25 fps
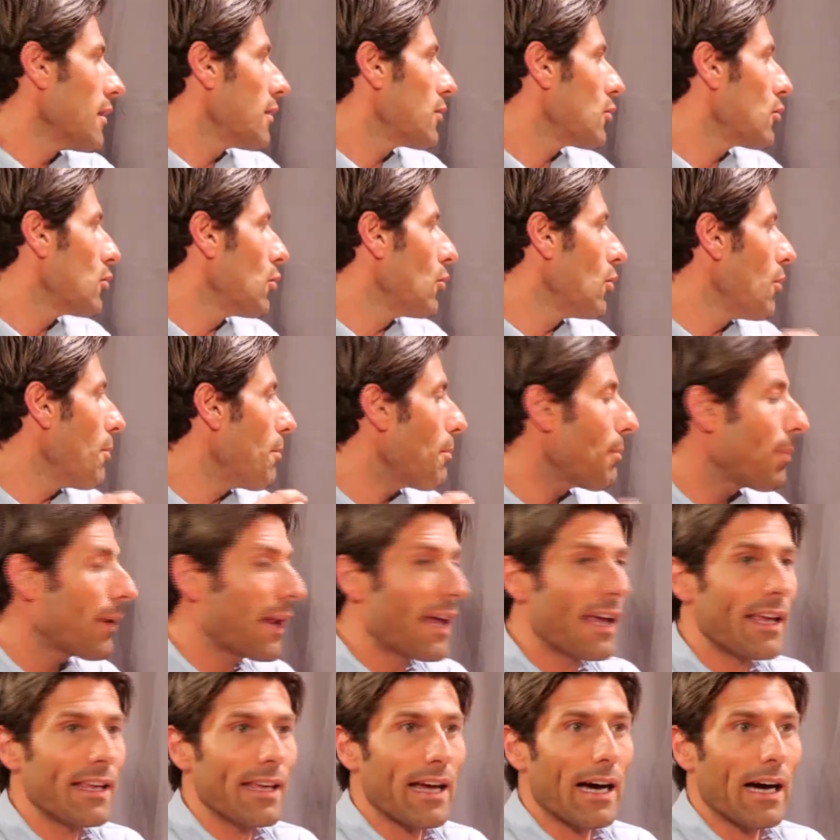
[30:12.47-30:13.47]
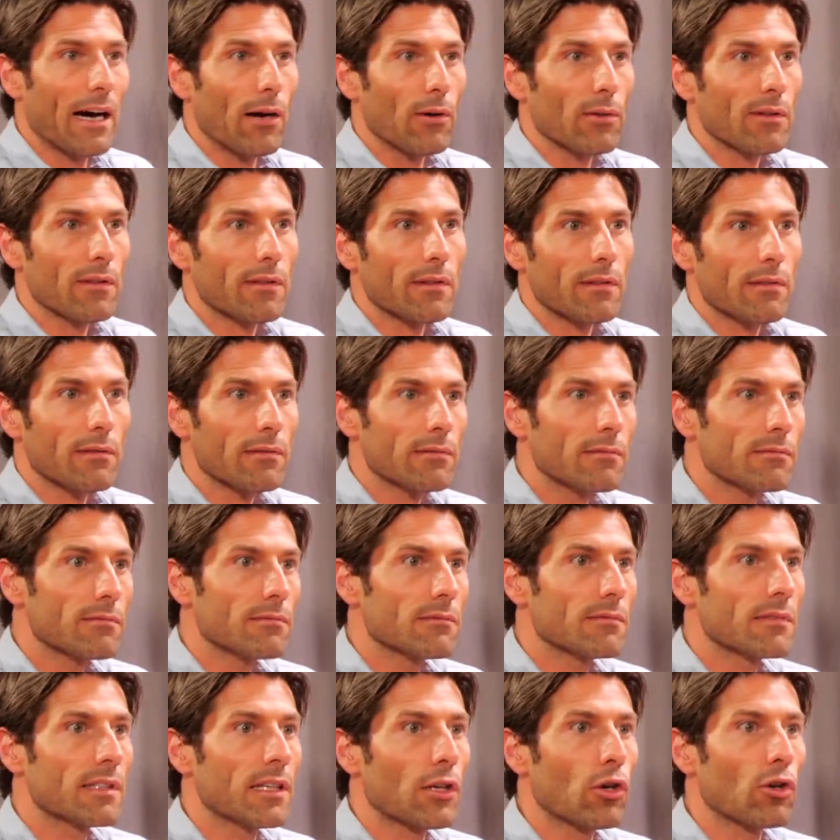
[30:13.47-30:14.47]
to play out
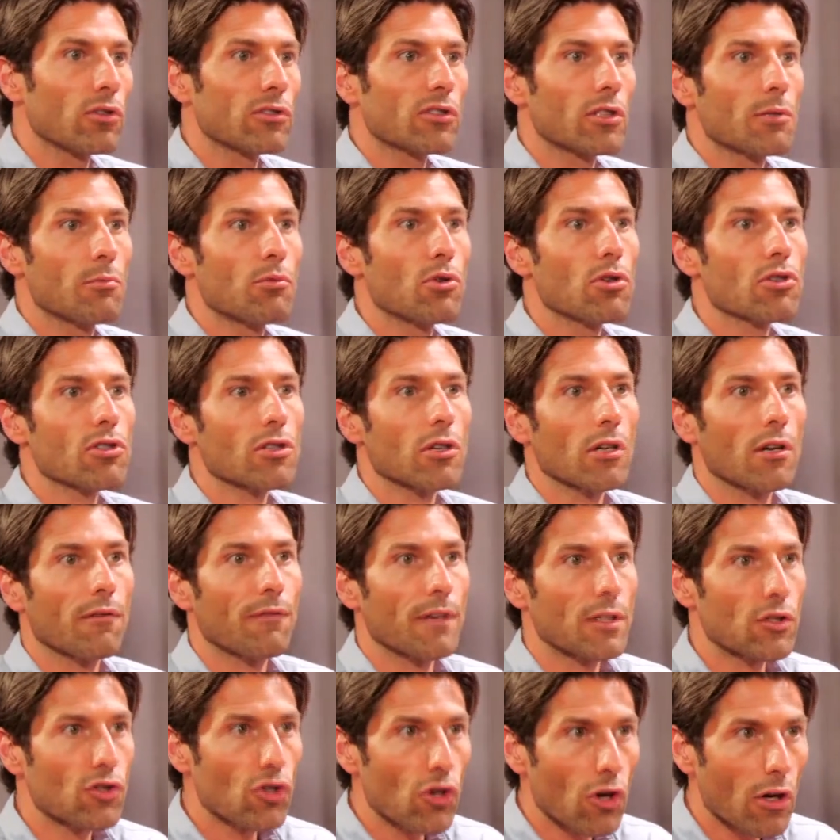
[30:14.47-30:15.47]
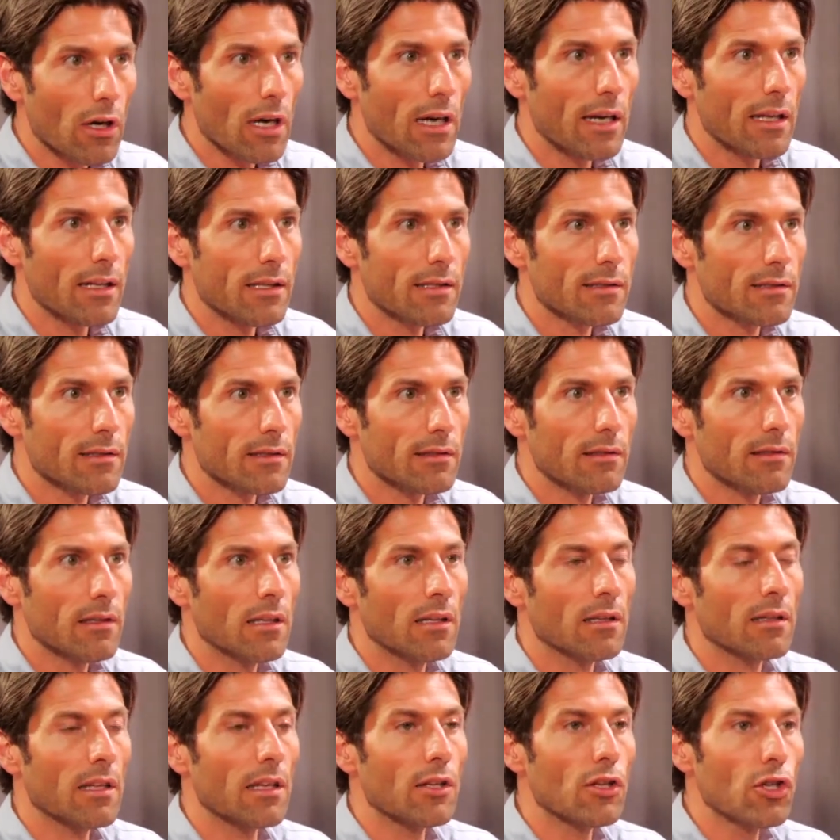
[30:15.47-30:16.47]
the contribution of a journalist
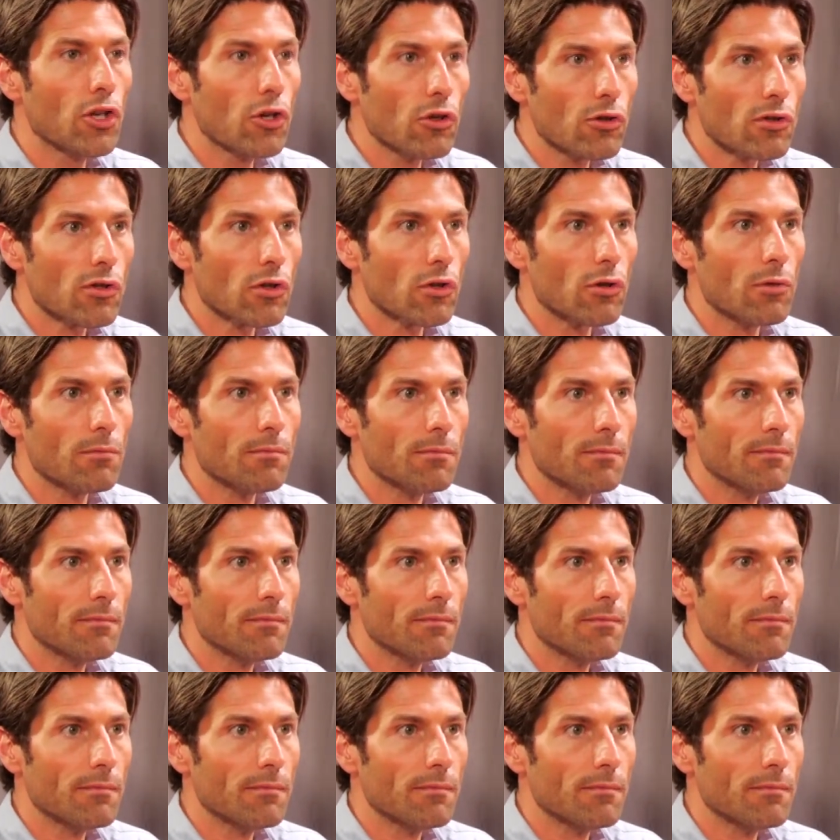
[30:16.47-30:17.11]
in the newsroom